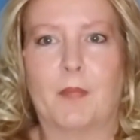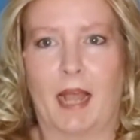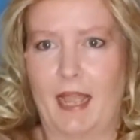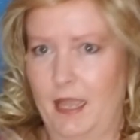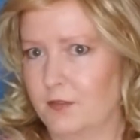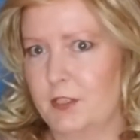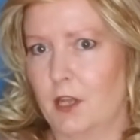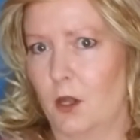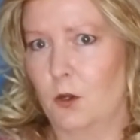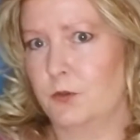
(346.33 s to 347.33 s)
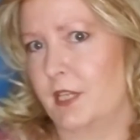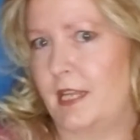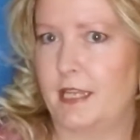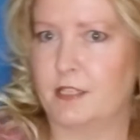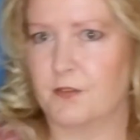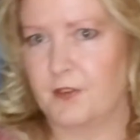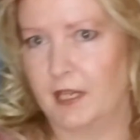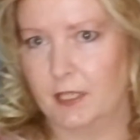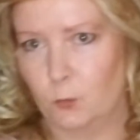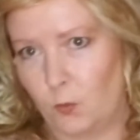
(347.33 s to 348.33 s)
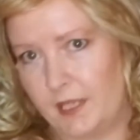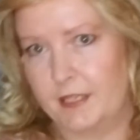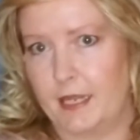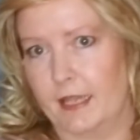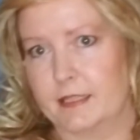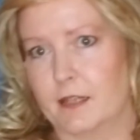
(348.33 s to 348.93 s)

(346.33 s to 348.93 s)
I haven't owned a heat-defiant wig yet.